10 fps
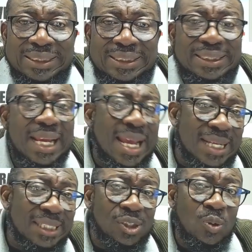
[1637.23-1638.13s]

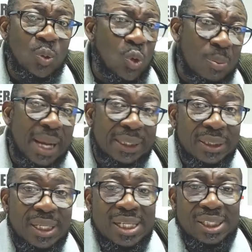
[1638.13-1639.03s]
This
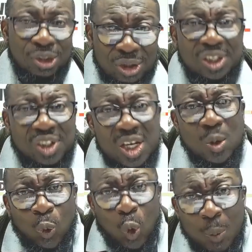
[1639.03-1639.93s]
woman, she's a
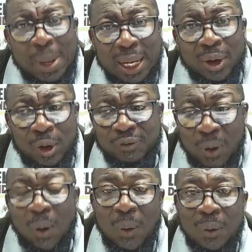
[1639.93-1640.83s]
woman of
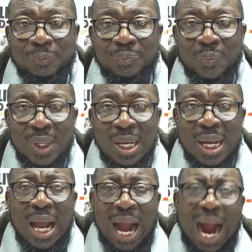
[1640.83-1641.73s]
God.
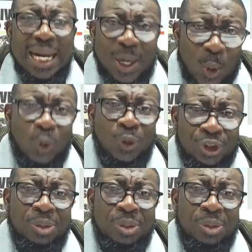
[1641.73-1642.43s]
I know she